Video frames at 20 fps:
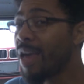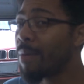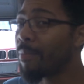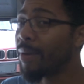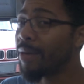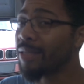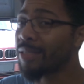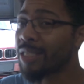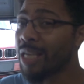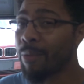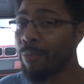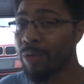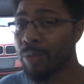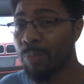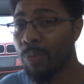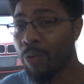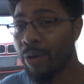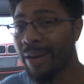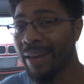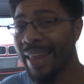My son was
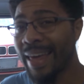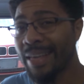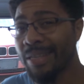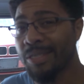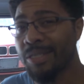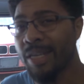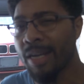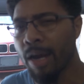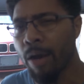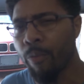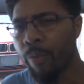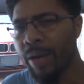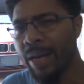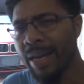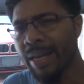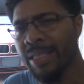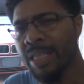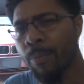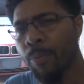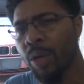born last year and we
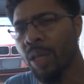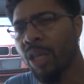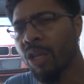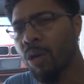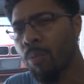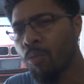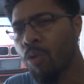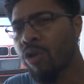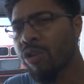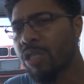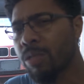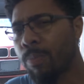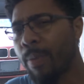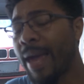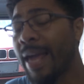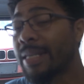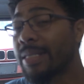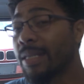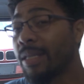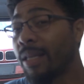needed something with a little more
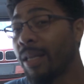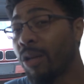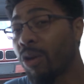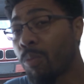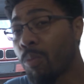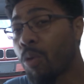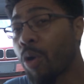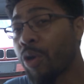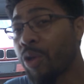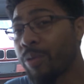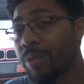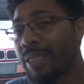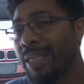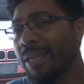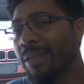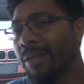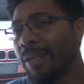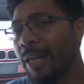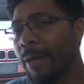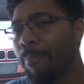space, a little more
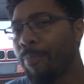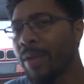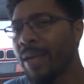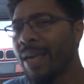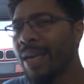utility.